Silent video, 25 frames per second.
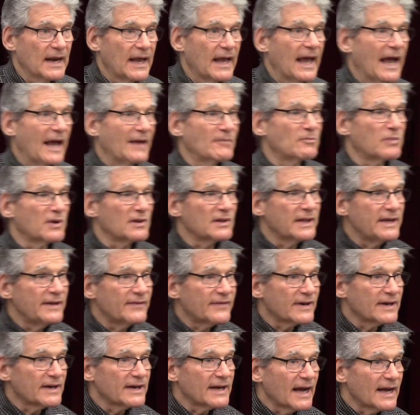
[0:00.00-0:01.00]
and
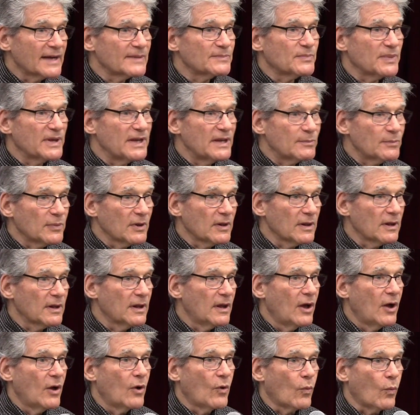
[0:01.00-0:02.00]
believe it or not, people,
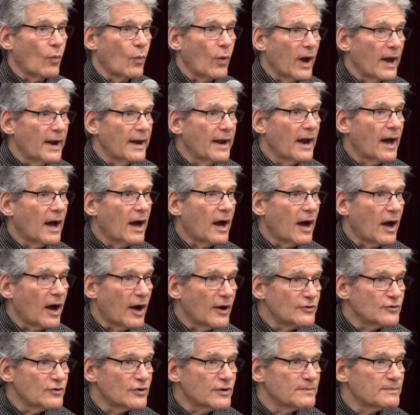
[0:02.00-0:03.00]

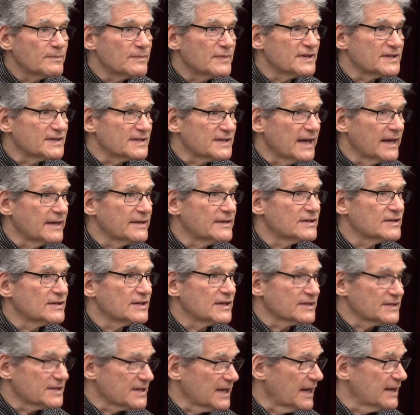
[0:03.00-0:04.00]
100%
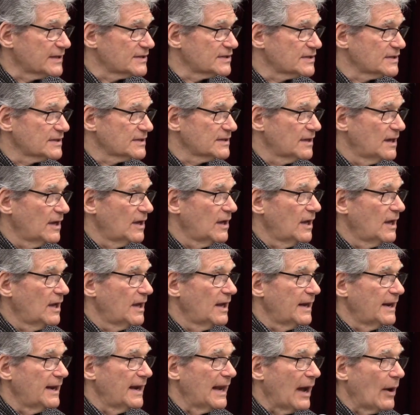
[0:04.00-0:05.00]
success.
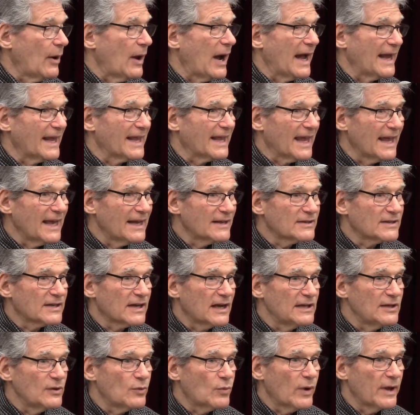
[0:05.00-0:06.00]
Now, I can't
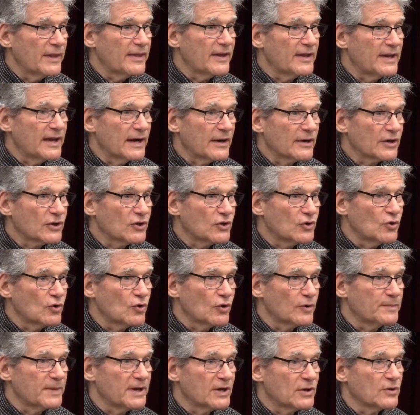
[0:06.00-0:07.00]
tell you whether they're
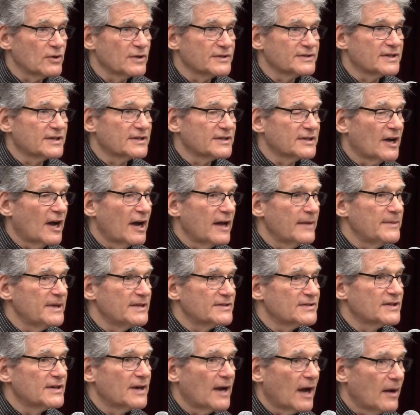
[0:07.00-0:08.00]
cured because the time
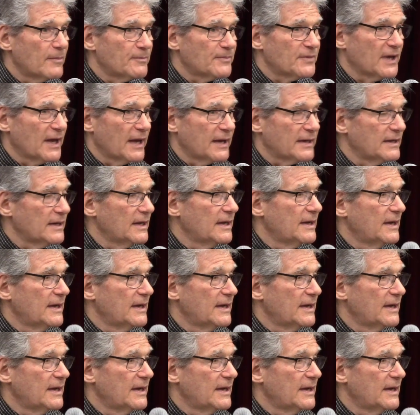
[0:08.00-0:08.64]
isn't up yet